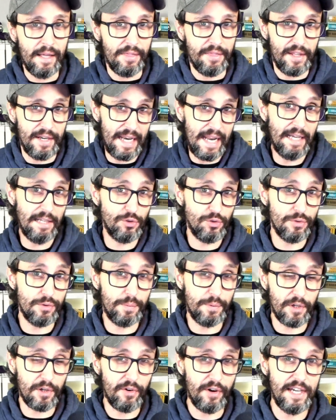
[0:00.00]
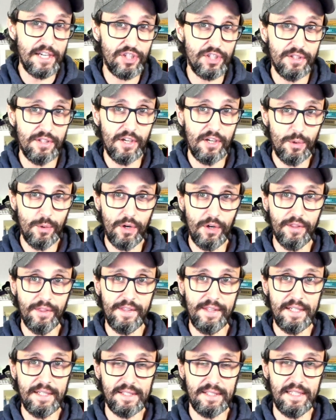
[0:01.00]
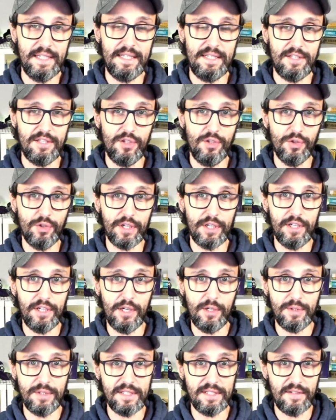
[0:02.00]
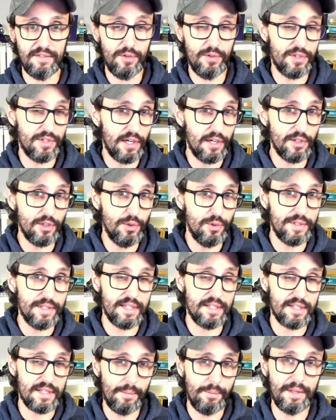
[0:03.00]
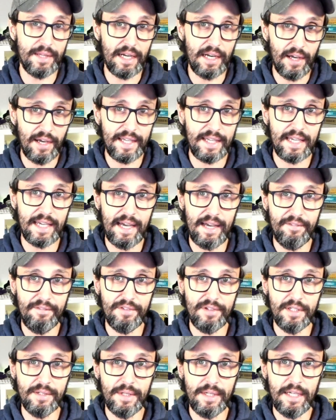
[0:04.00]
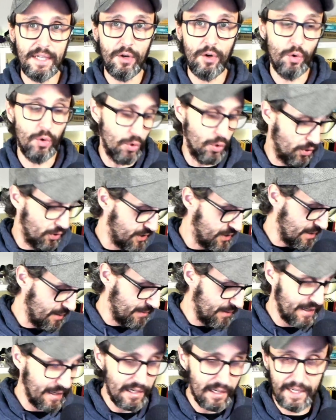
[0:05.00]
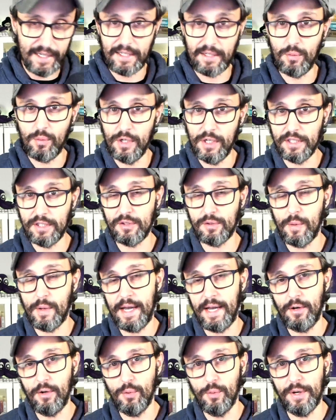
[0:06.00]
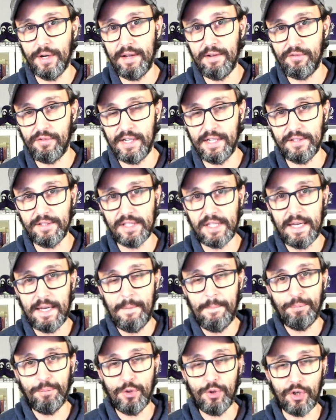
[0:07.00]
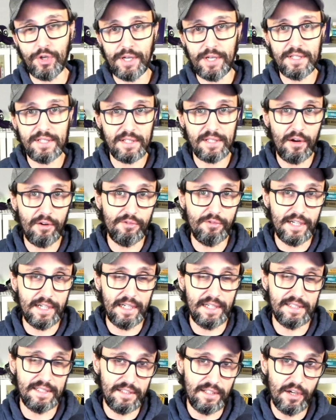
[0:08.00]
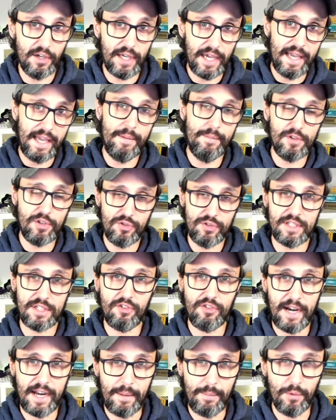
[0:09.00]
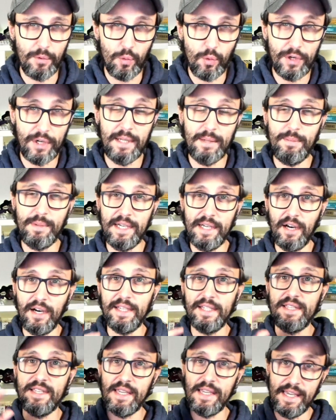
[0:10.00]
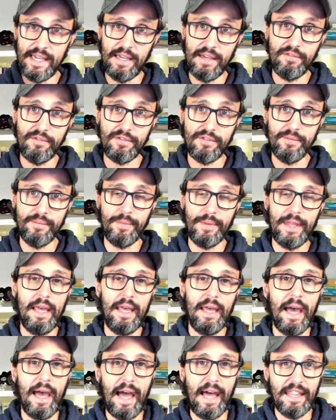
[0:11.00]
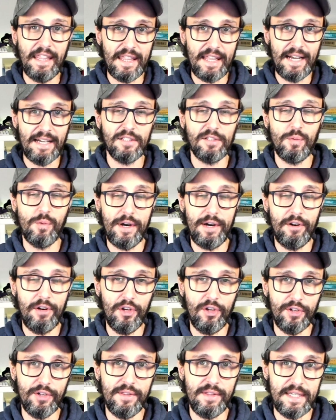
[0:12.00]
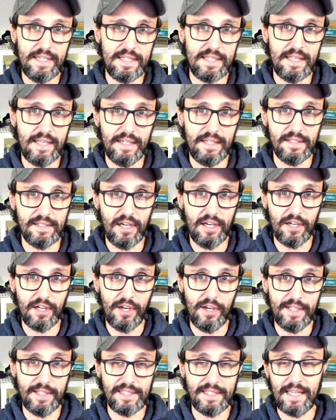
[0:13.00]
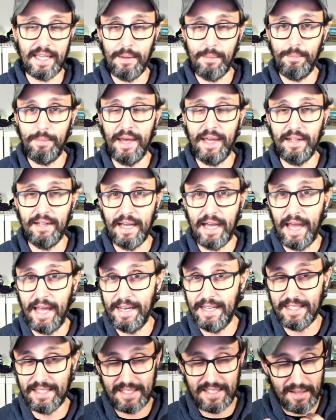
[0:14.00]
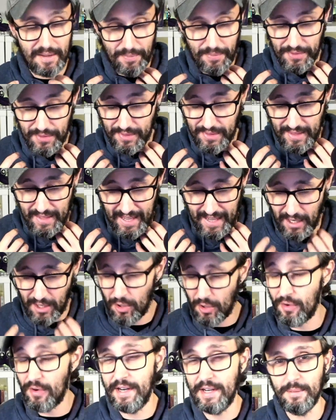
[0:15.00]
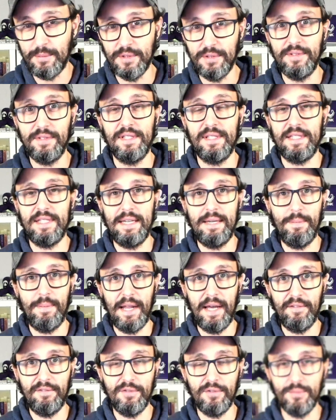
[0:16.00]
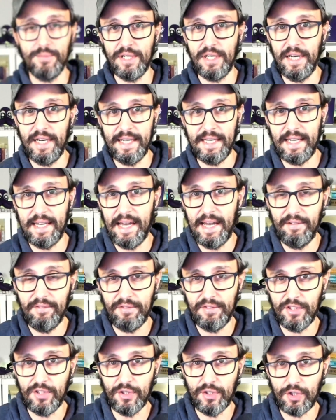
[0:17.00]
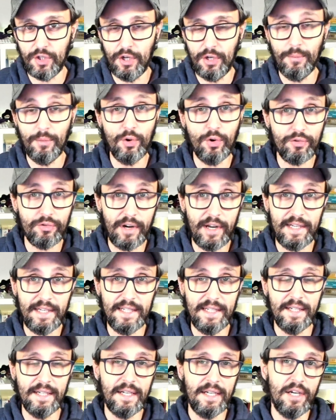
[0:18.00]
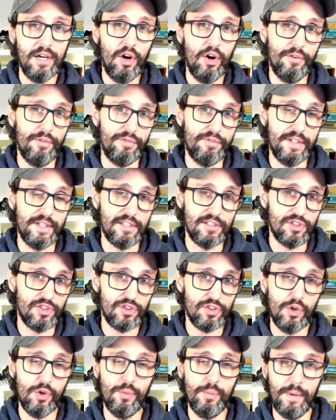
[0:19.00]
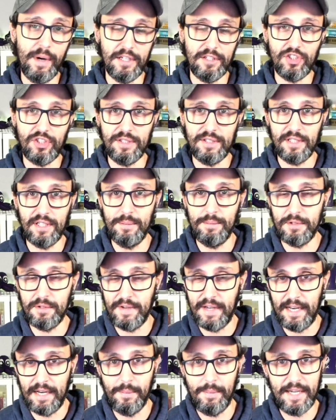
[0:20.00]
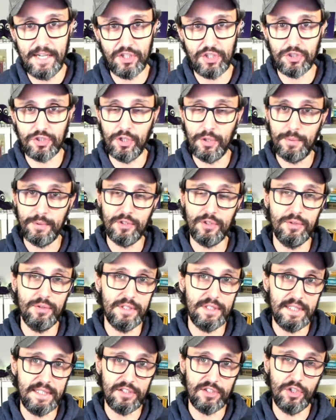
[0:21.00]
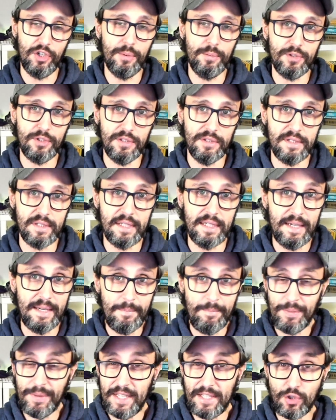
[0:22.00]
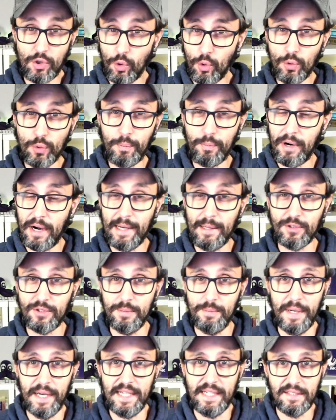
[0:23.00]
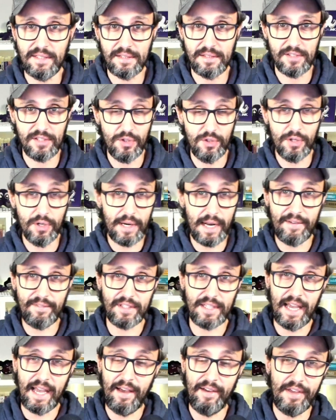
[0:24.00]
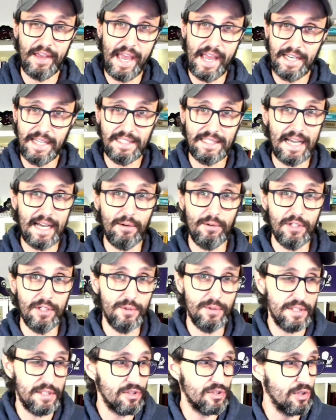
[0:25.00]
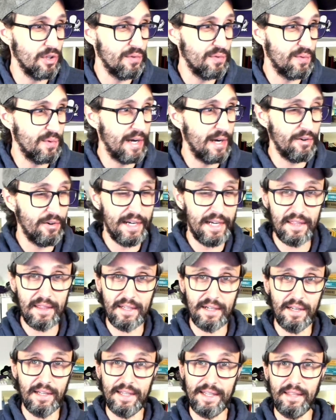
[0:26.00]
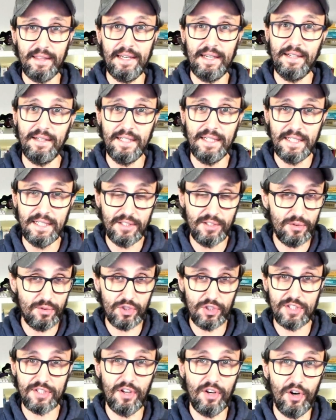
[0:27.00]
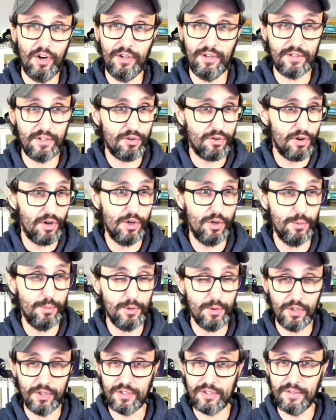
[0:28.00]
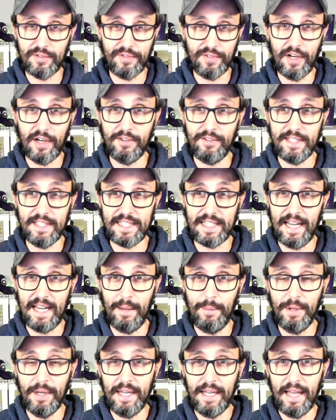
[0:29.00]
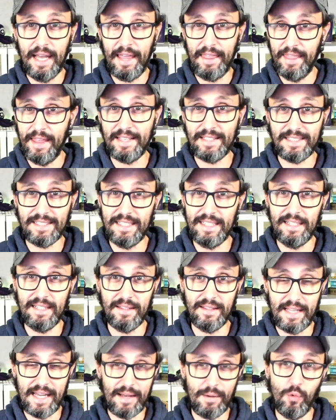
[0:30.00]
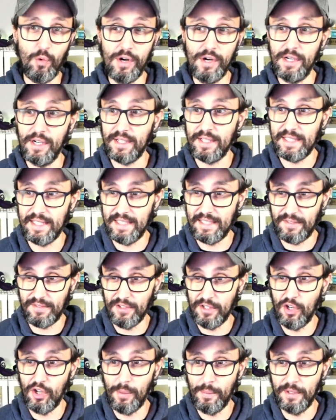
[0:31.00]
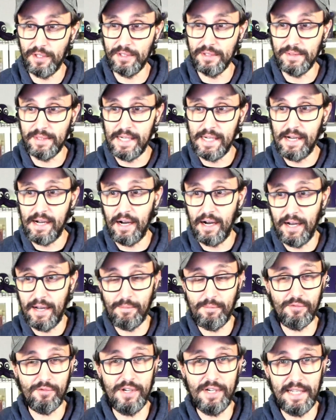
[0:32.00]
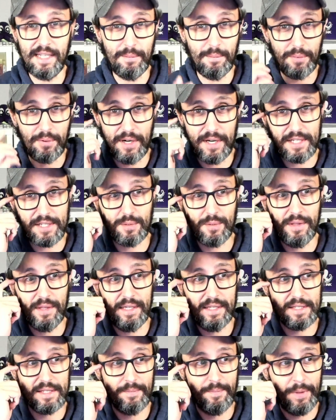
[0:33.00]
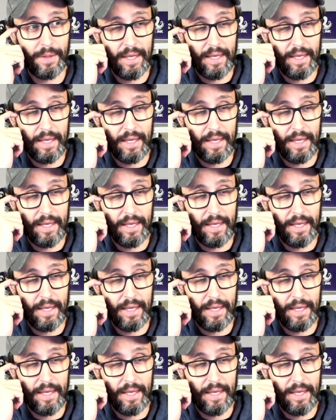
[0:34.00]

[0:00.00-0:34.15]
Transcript: The natural progression, though, on this is that you're going to notice if you start using something like Canva or something like Wordswag or whatever else, you're going to start realizing that, okay, imagery is great, but wouldn't it be nice if? And that's where a lot of these things are going to get better. And it's incredible to see platforms like canva.com already offering so much in terms of animation opportunities and options. It's all browser based, so you don't have to have any downloaded software or anything like that. You just on Chrome or your Safari tab, and that's it. That works. It's phenomenal. I'm really impressed with this.